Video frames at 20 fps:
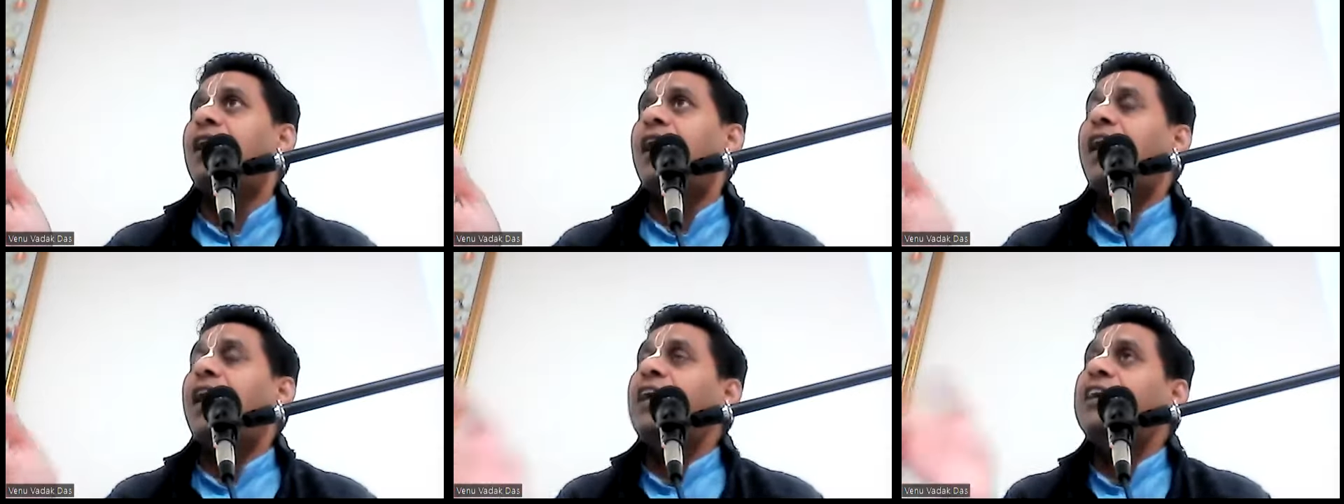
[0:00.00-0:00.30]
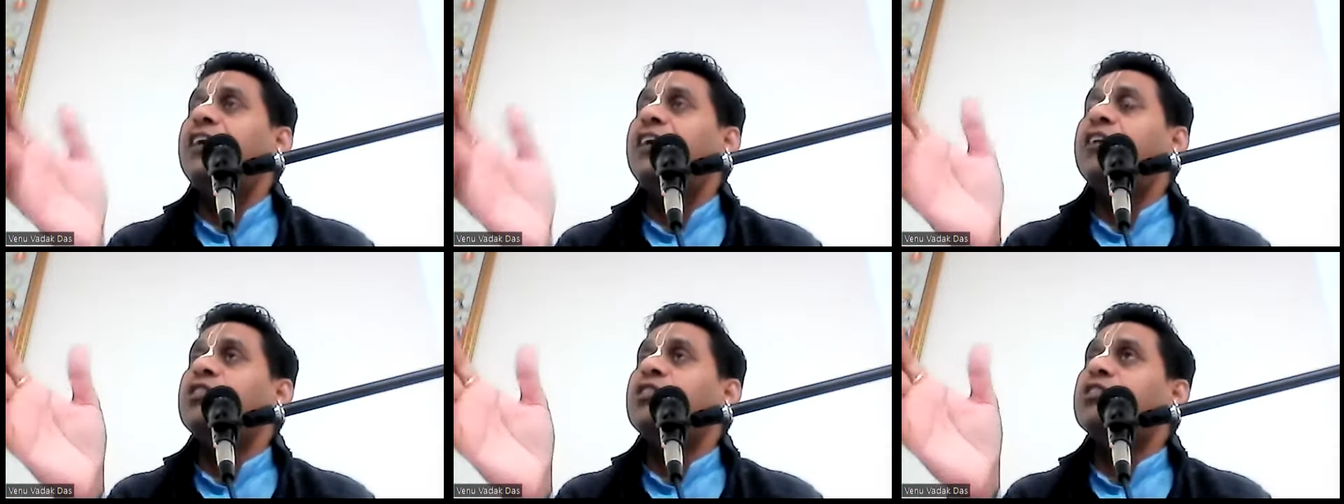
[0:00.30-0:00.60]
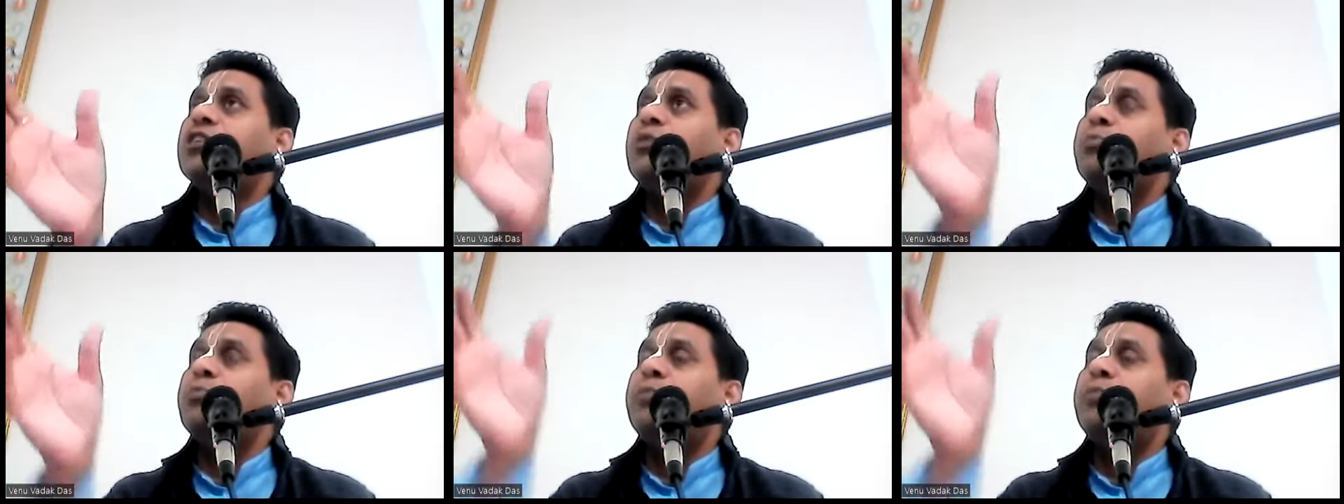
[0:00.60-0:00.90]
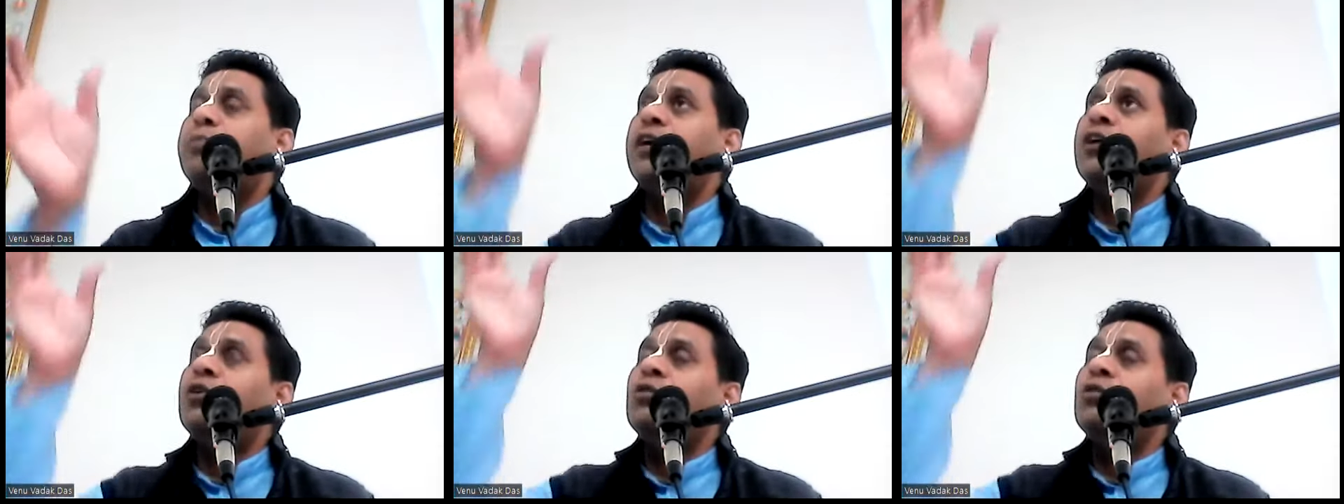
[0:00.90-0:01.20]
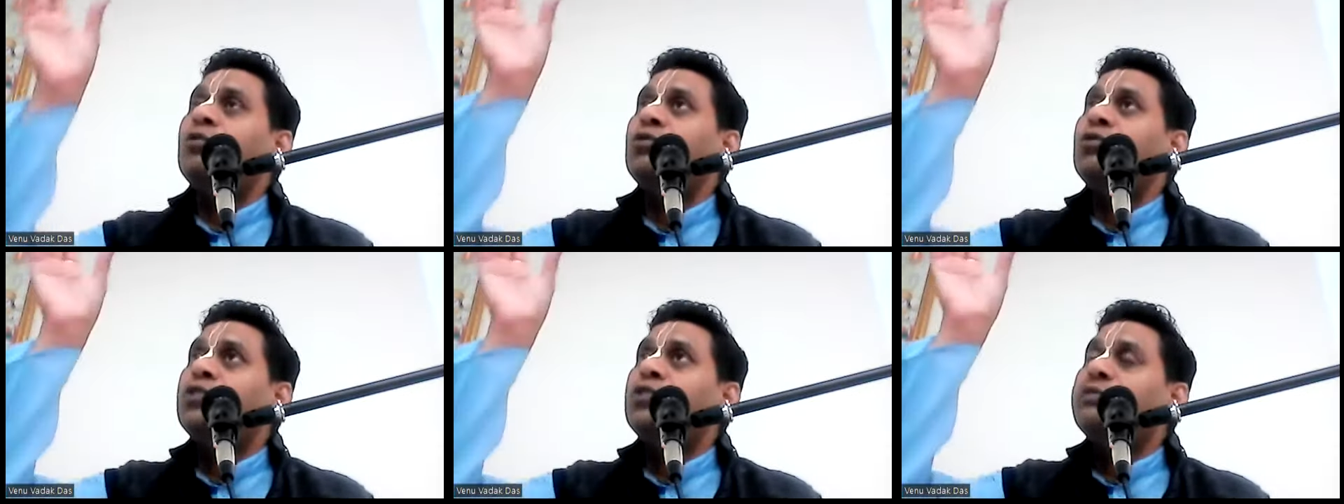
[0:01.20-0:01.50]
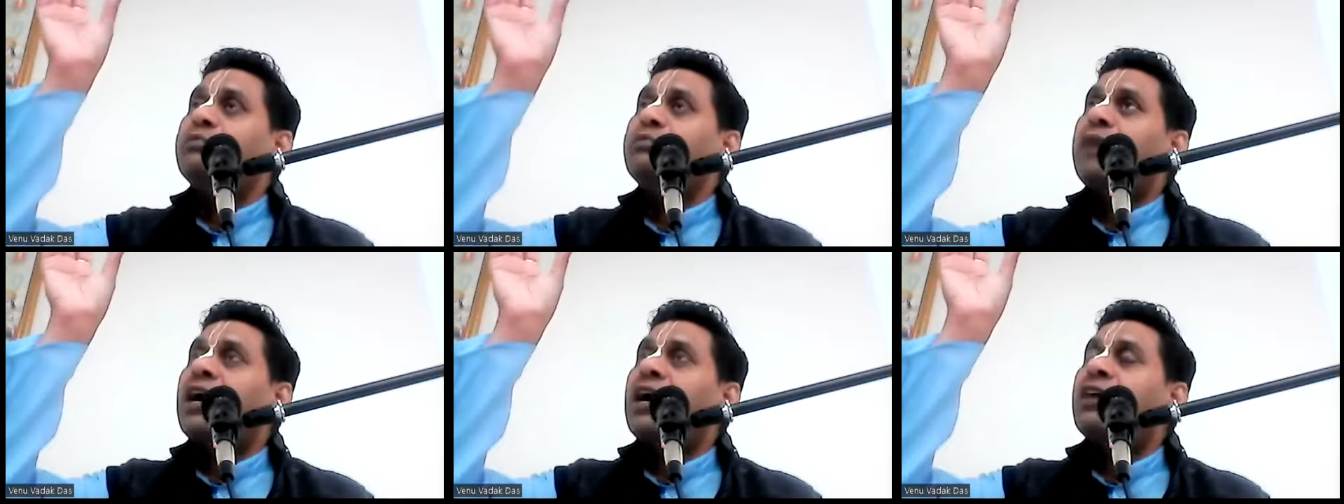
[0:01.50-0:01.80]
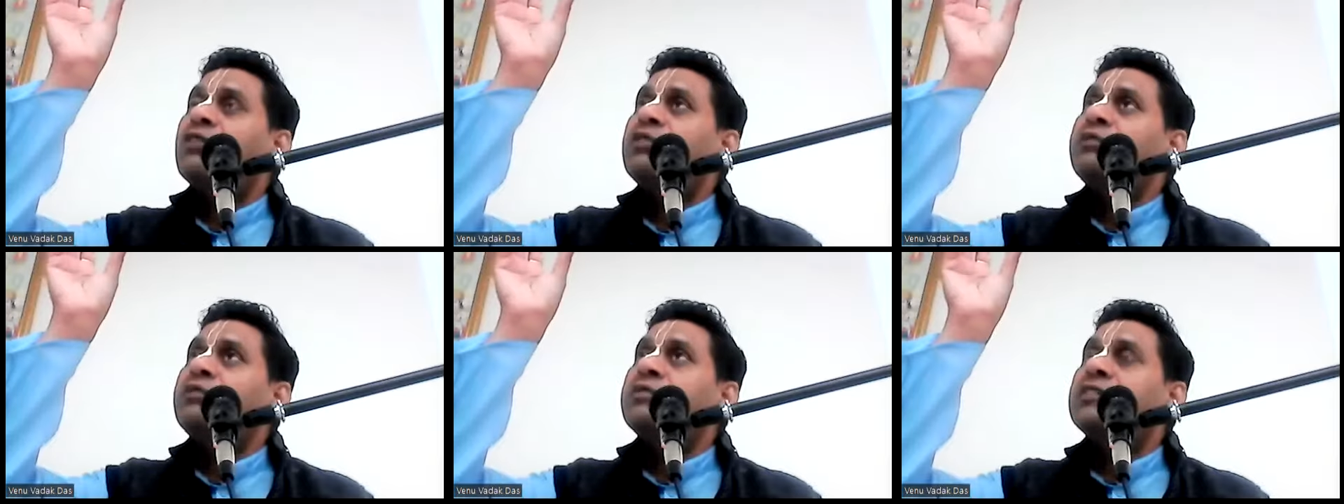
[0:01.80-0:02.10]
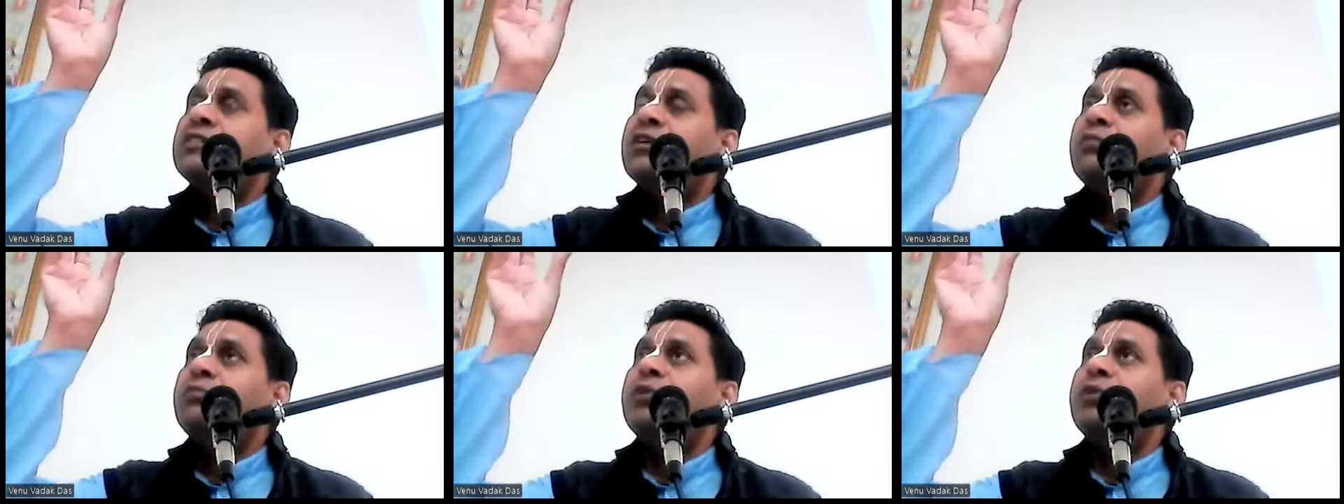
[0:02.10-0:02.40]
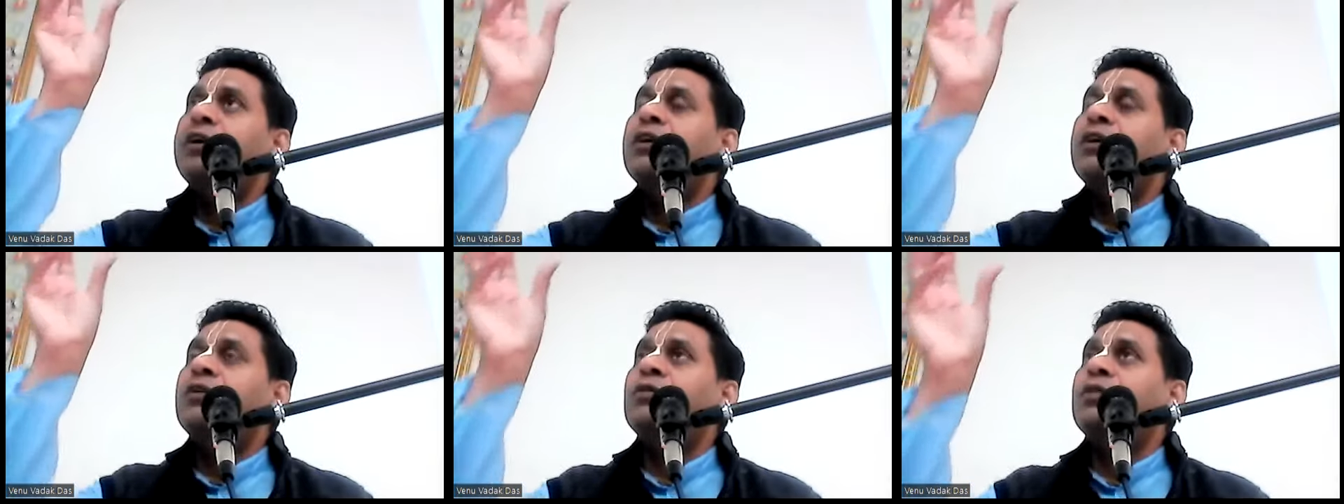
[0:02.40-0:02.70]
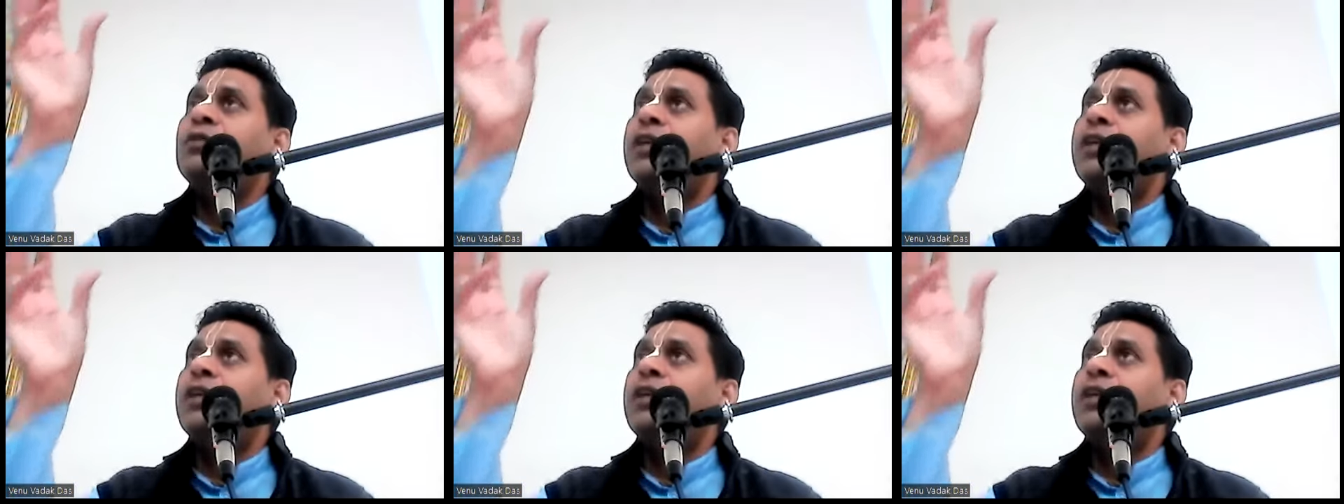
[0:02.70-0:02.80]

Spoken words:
and it is compared to Śrīmad-Bhāgavatam is compared.